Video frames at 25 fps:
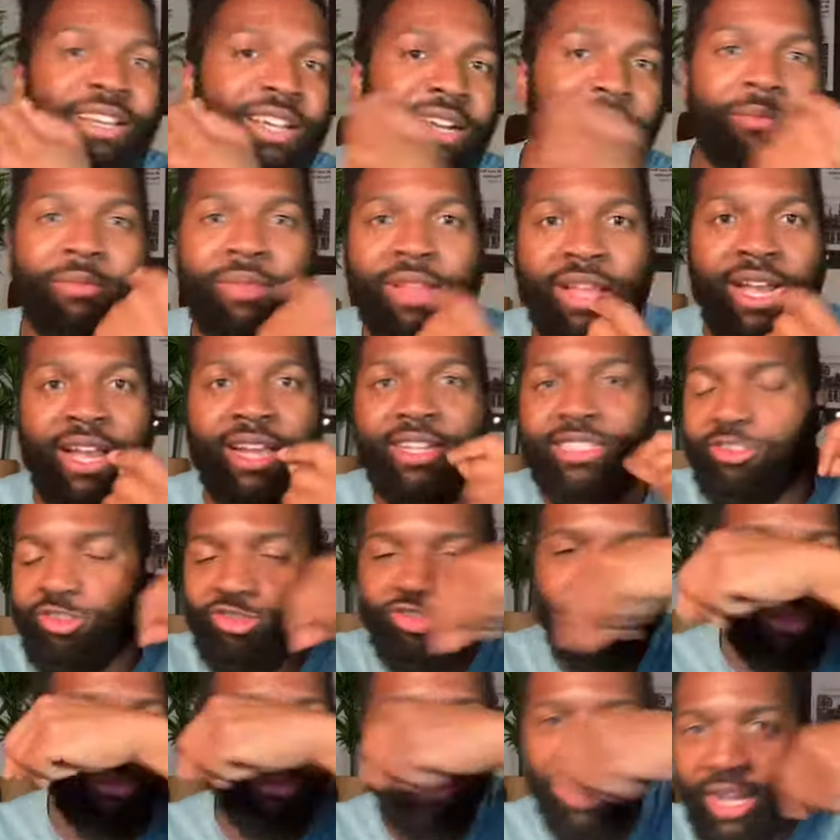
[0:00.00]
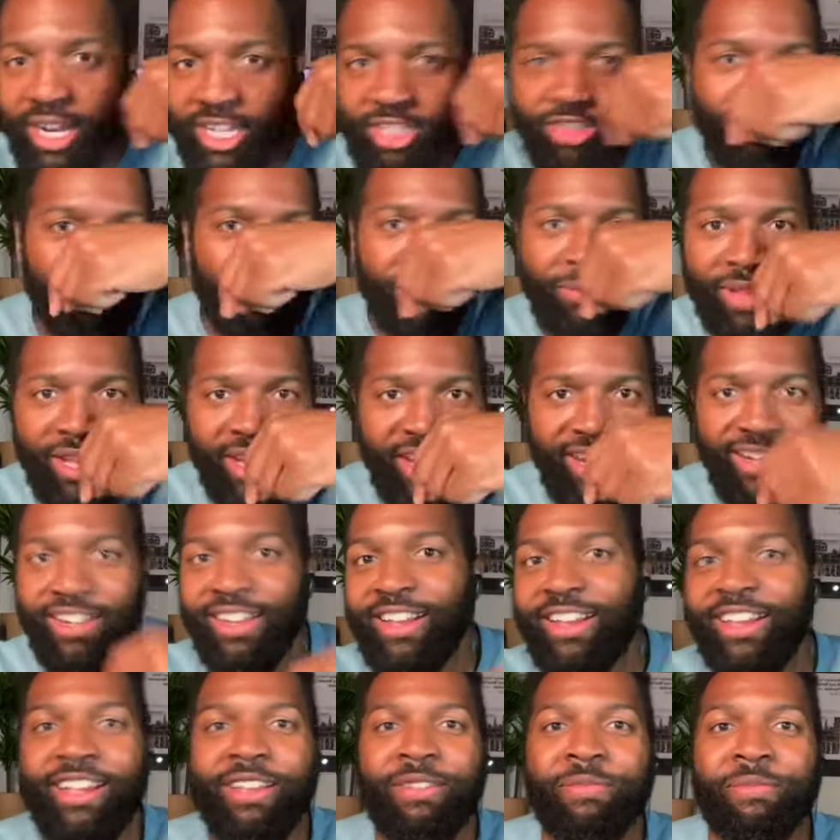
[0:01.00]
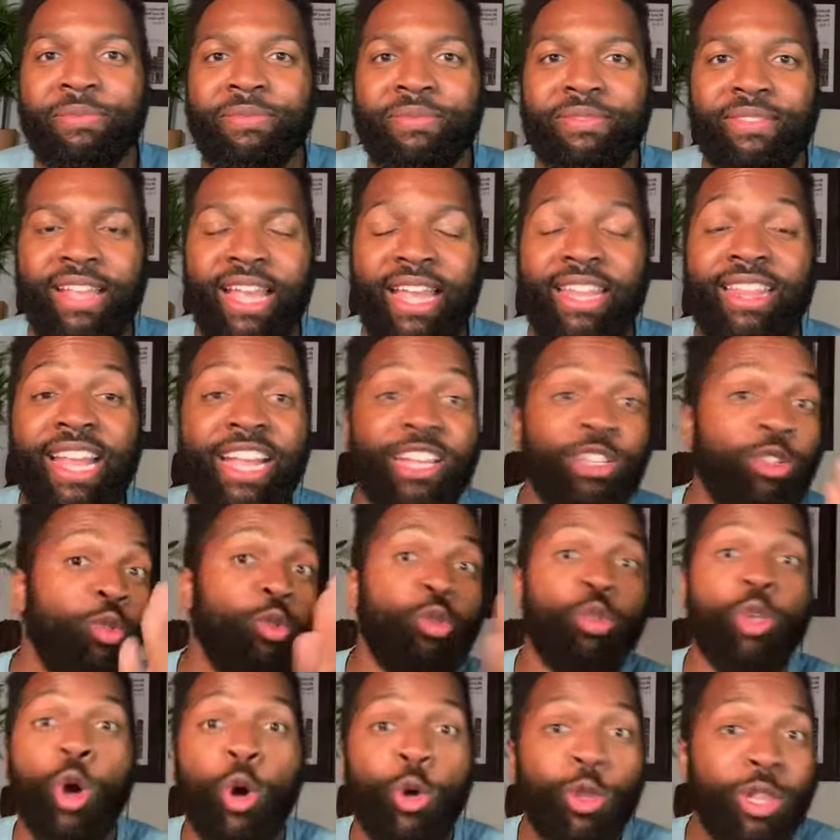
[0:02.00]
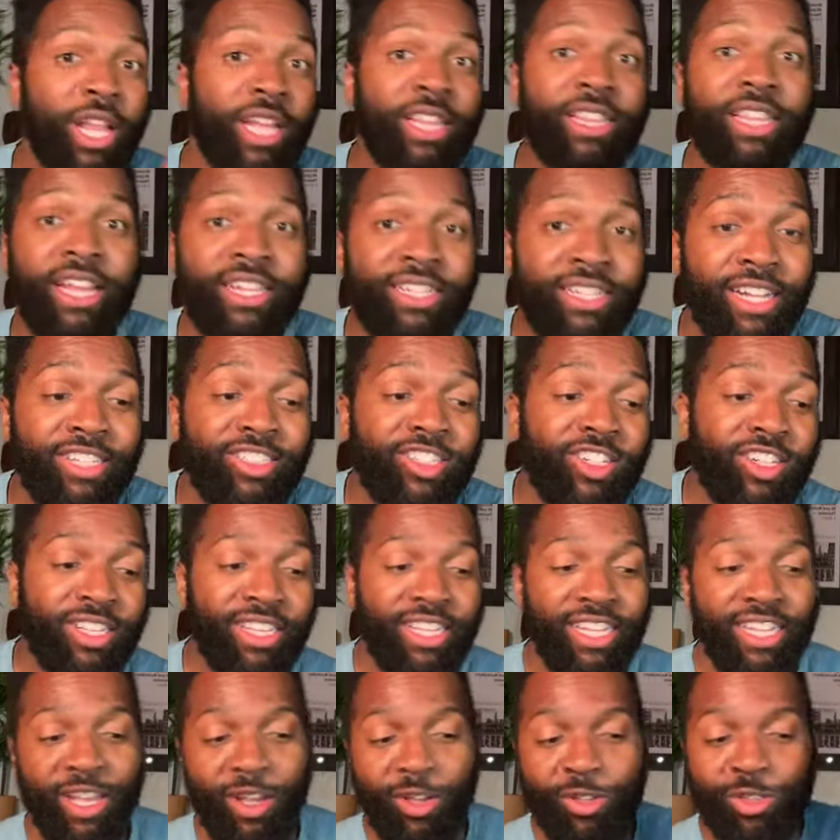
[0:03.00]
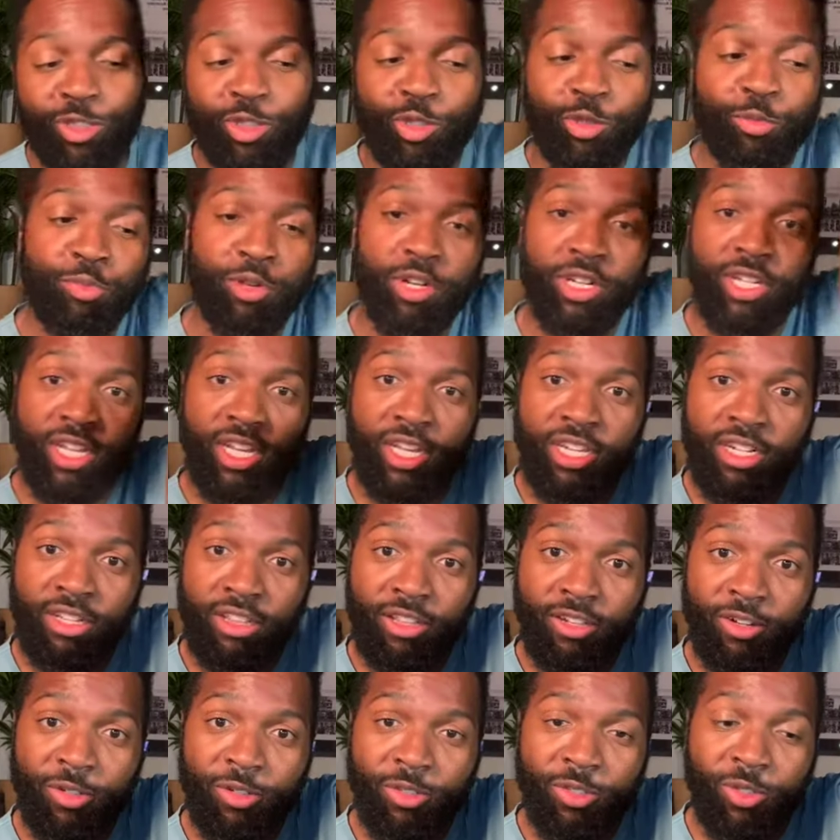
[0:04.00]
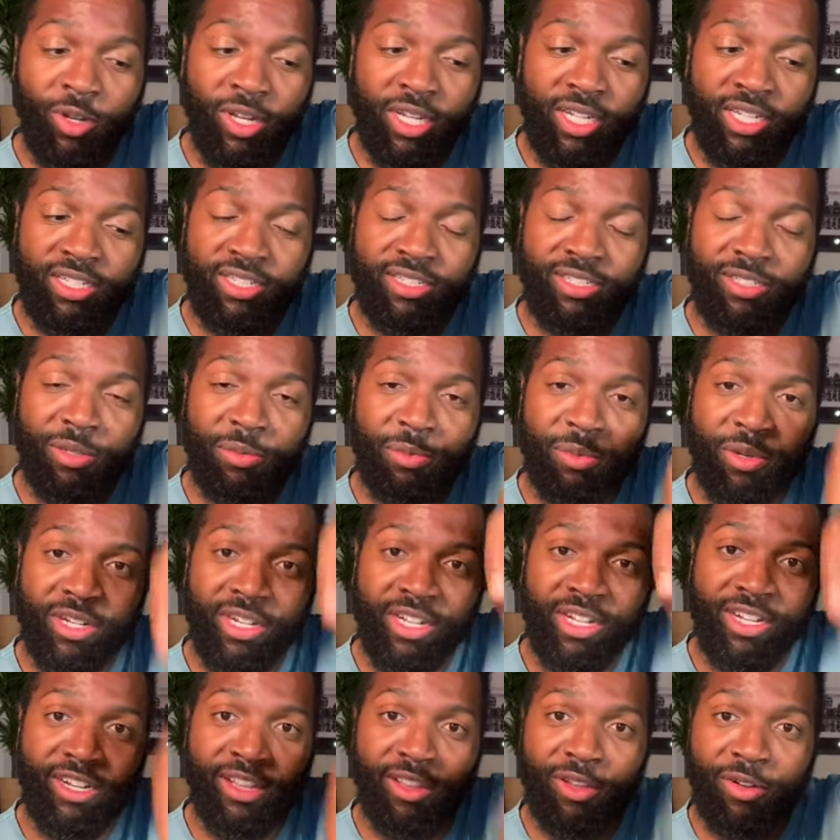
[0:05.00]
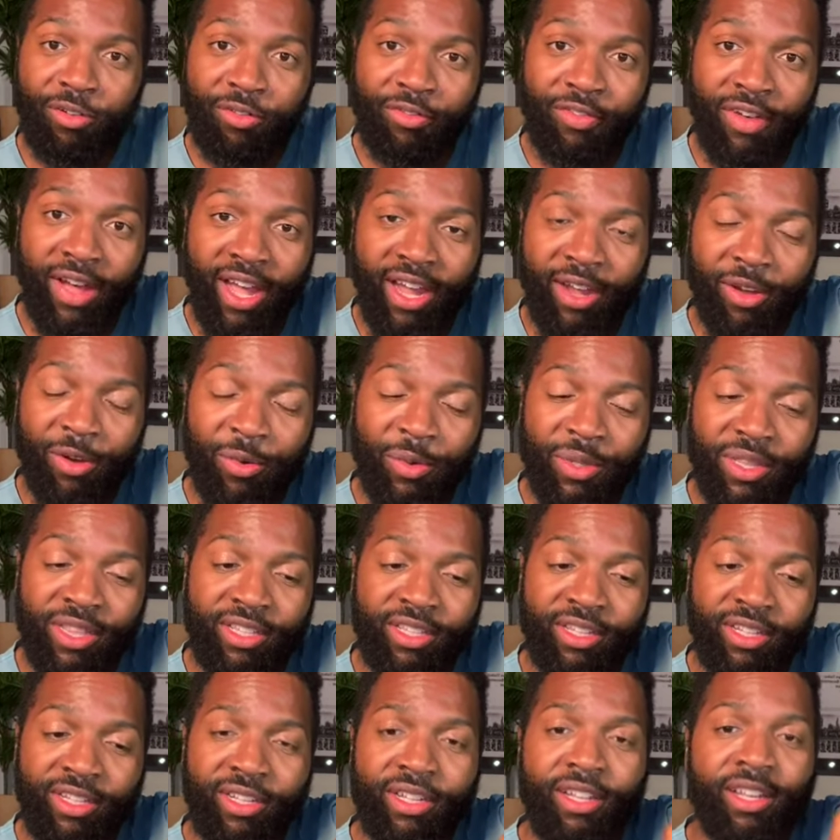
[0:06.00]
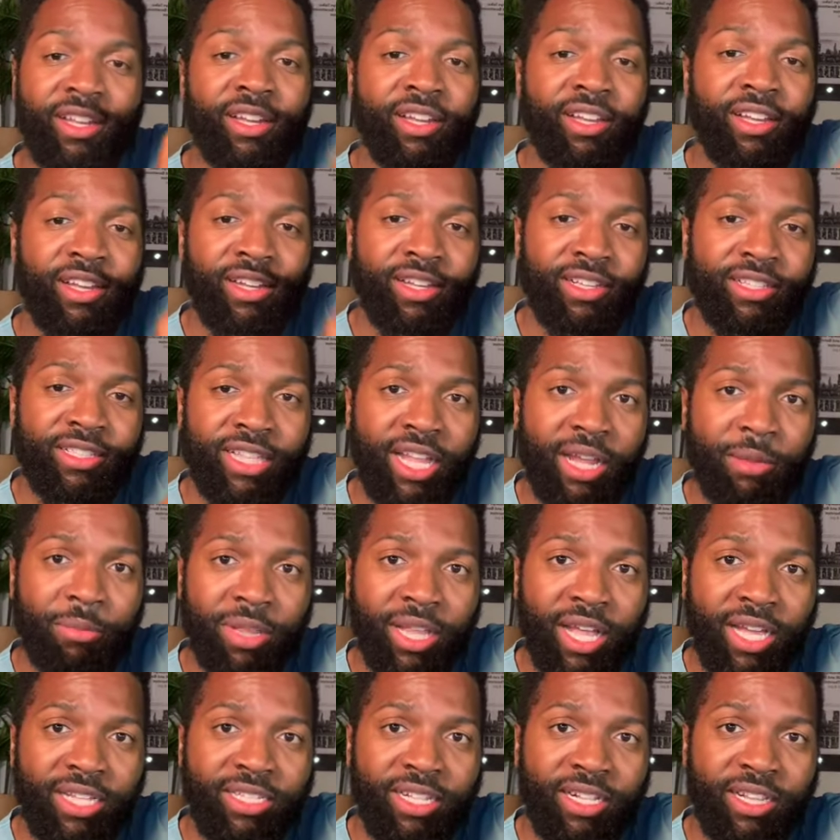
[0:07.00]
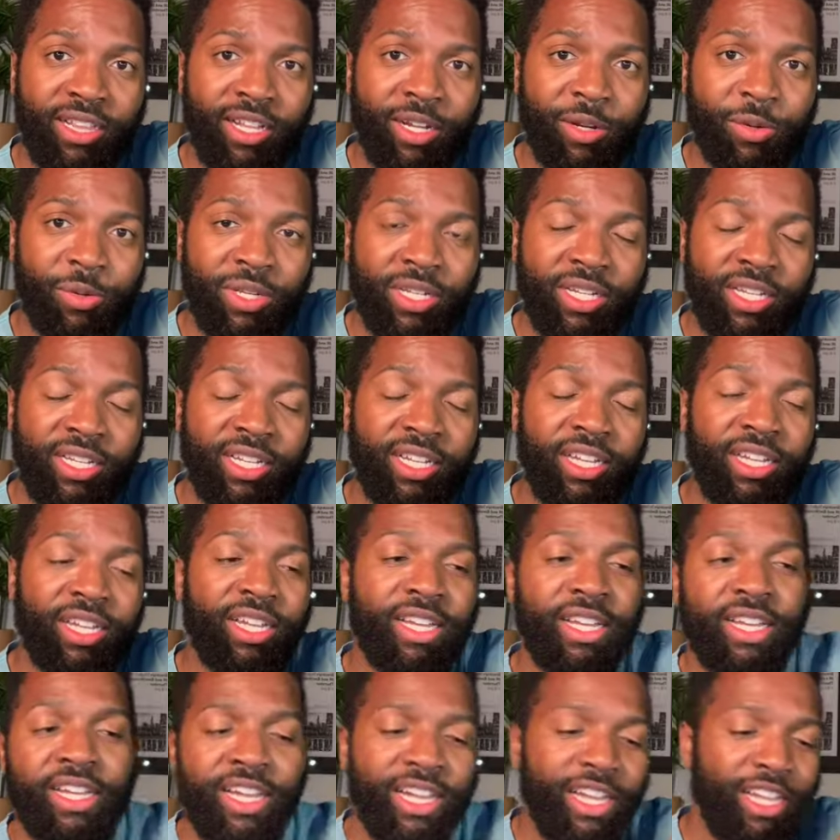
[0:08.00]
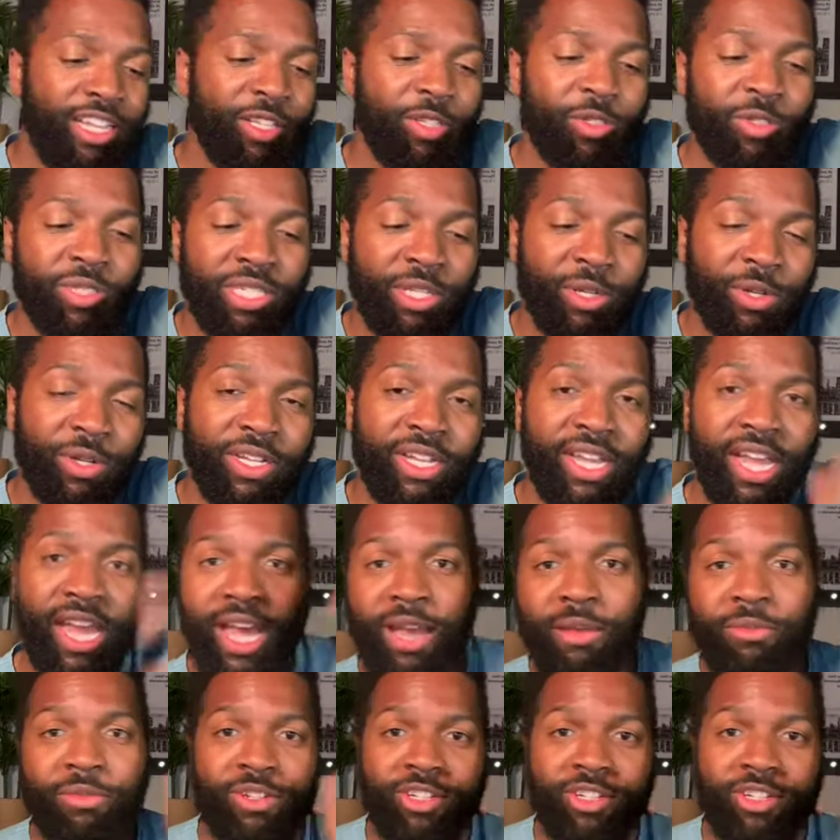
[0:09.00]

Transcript: And then you don't let that touch anything else. And you put it in a little joint, you put it in a little vial with the stabilizing liquid. You seal the cap, shake it like a Polaroid picture,